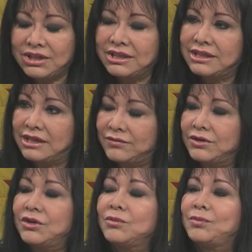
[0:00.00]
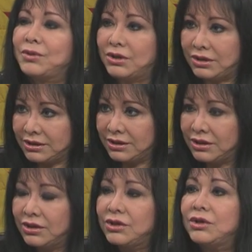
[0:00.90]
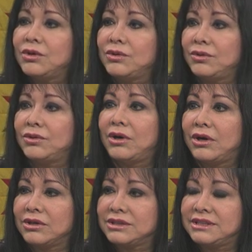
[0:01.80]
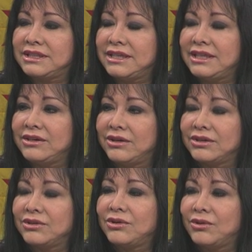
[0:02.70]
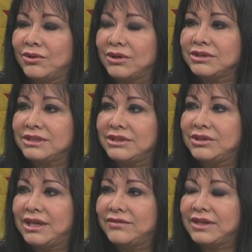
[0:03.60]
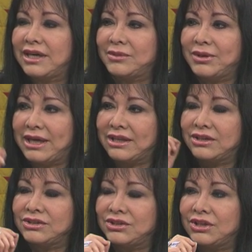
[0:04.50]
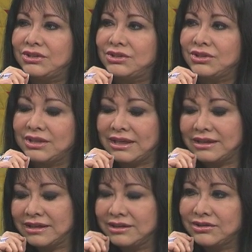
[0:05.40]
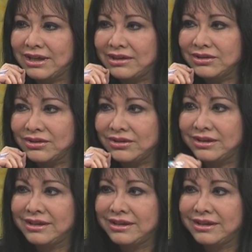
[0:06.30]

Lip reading: on the cover of your book, you are sitting on a horse and you have a cowboy hat on you and you're like a little cowgirl.